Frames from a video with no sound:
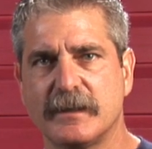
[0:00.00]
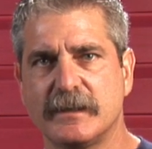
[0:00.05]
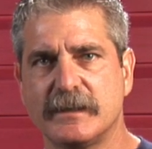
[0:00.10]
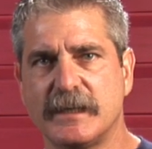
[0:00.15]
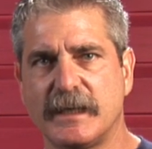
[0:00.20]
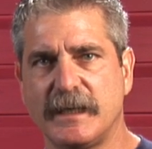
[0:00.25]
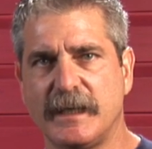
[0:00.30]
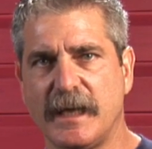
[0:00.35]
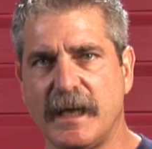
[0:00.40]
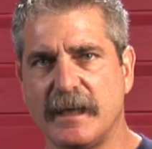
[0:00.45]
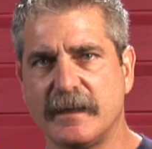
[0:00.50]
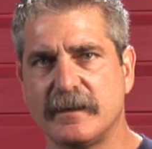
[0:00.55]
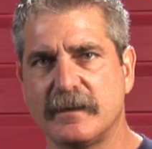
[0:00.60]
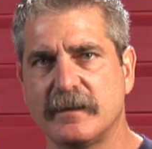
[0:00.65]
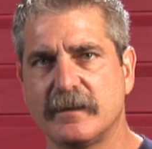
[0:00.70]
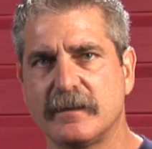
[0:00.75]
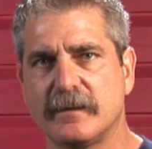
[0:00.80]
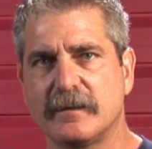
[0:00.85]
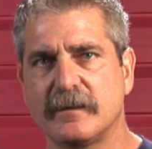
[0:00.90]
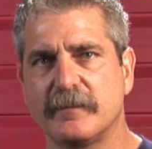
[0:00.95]
to get
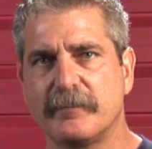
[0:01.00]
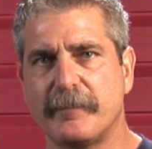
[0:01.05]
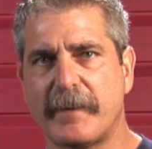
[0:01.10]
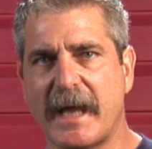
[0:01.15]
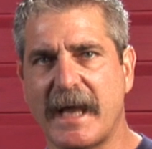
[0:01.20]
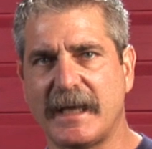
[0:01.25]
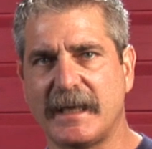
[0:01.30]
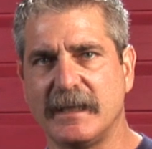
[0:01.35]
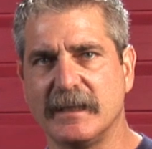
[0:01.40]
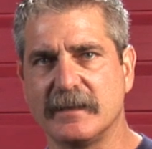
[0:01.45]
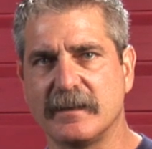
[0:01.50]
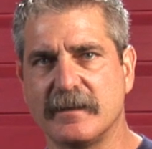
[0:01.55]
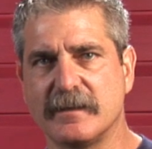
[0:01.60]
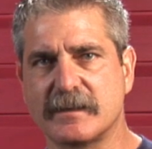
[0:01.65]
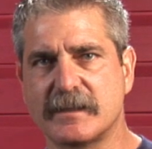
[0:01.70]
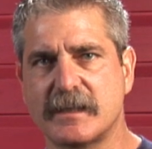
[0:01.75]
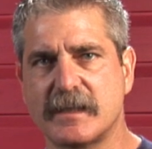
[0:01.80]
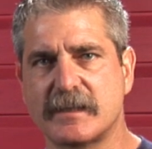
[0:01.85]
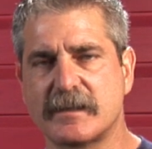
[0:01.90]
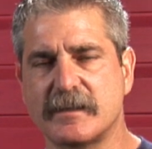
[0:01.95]
back into the
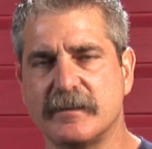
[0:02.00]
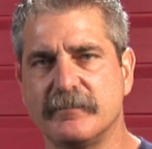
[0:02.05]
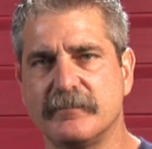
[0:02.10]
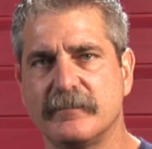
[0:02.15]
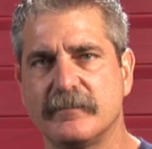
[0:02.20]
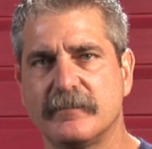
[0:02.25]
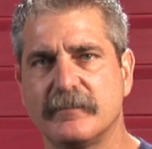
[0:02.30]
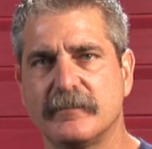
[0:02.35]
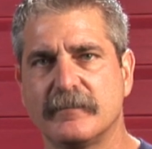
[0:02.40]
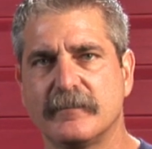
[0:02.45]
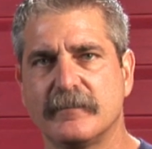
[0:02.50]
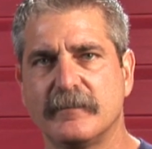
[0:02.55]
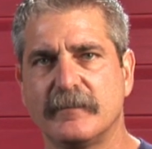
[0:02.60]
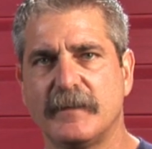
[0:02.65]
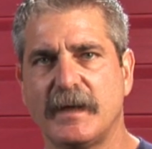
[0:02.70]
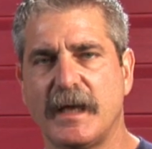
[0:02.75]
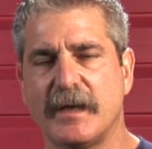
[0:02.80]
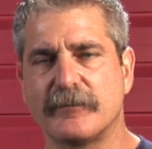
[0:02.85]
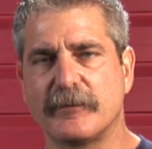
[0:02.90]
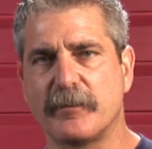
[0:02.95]
system
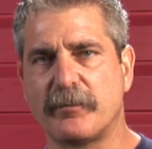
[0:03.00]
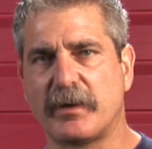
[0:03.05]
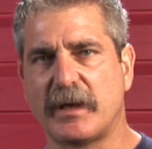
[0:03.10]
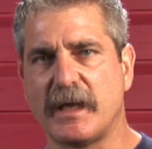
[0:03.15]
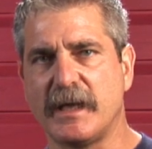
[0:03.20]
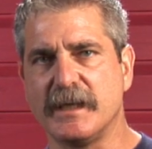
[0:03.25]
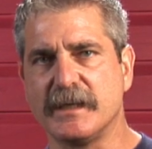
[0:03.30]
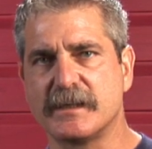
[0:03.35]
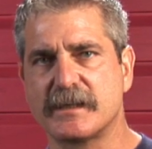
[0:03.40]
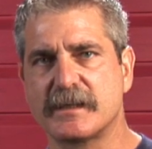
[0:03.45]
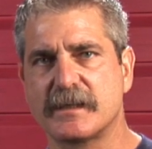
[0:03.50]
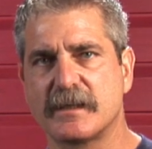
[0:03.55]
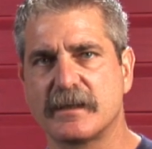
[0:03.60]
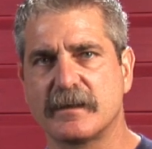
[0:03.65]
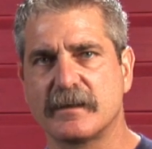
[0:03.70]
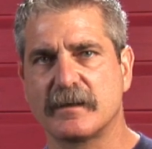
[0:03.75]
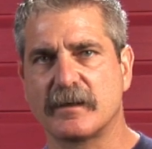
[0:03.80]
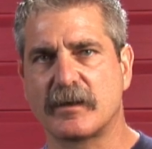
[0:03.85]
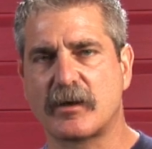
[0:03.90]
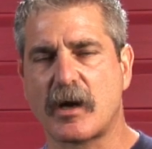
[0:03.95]
and replace
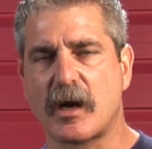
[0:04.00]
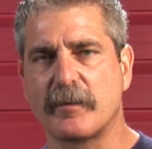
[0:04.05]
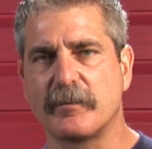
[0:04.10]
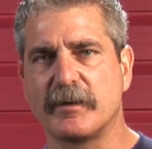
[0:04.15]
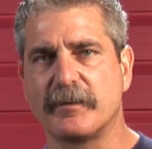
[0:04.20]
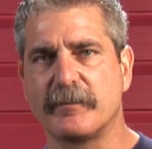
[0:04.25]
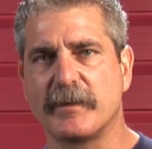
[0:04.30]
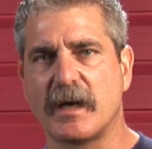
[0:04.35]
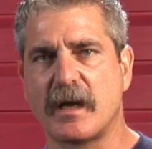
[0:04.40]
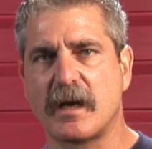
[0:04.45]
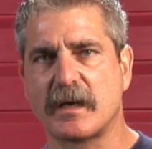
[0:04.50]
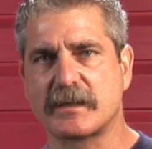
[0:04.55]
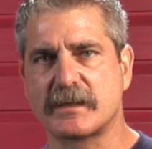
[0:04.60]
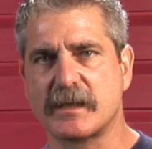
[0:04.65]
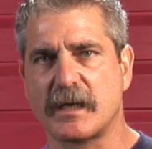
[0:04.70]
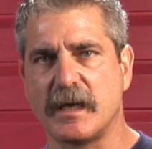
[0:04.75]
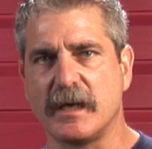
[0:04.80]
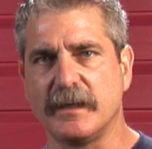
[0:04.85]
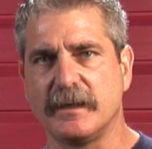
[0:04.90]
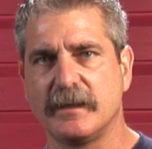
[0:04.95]
the carbon
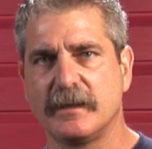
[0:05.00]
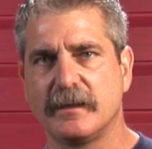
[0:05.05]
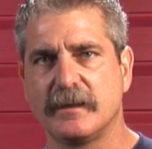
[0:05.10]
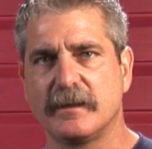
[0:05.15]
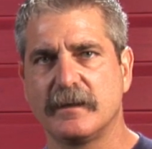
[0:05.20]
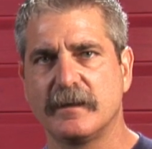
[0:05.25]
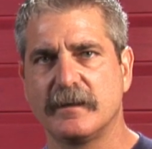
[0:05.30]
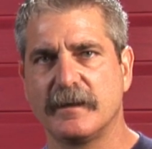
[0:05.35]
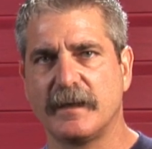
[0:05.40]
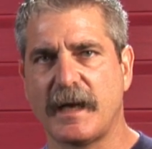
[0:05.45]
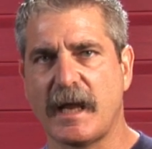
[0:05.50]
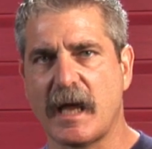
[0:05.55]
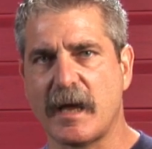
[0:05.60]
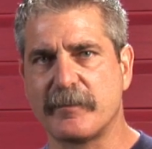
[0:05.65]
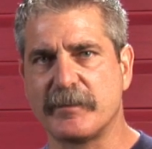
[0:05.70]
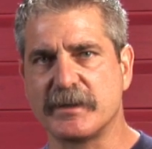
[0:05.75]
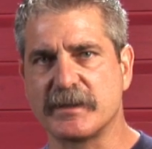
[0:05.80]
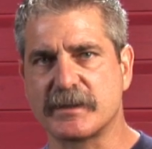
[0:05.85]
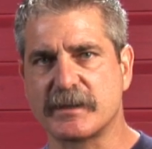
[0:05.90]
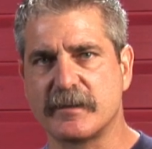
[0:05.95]
monoxide that
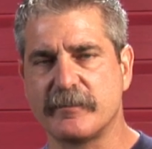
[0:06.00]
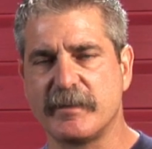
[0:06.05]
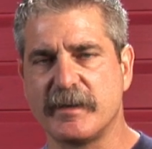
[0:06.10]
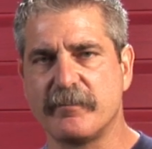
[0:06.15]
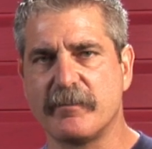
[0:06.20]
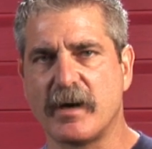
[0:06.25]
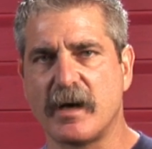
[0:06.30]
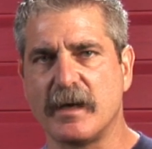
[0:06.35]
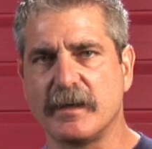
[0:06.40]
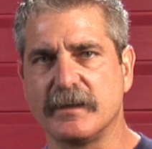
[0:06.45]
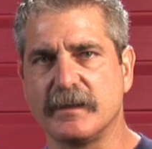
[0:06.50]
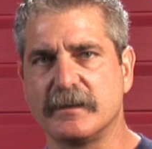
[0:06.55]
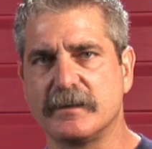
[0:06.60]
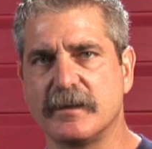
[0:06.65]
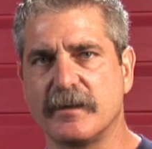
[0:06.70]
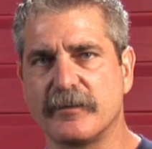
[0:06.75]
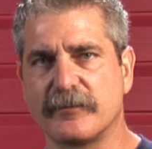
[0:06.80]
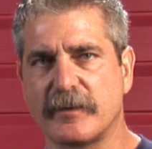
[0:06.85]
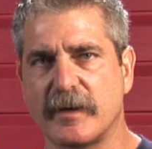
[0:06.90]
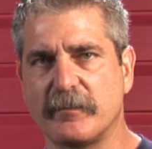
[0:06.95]
happens to be bonded
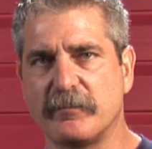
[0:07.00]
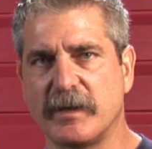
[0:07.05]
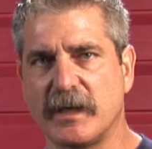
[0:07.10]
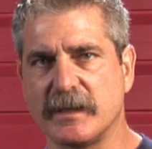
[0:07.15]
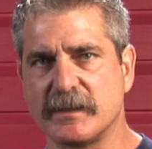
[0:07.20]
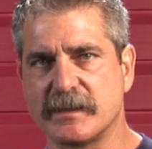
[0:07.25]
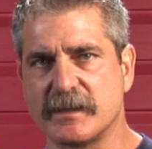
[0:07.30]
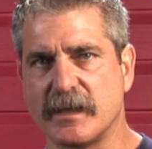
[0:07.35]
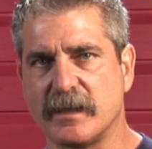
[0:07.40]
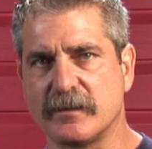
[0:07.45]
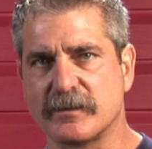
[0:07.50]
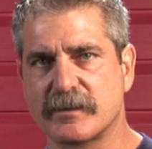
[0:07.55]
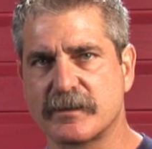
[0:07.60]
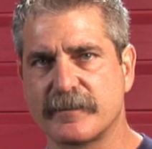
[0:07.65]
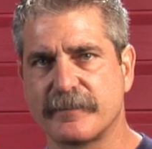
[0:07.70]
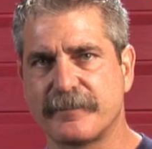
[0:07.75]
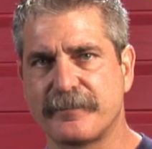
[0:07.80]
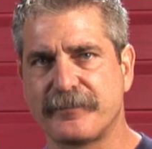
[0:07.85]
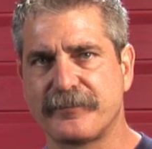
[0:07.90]
to the red blood cells.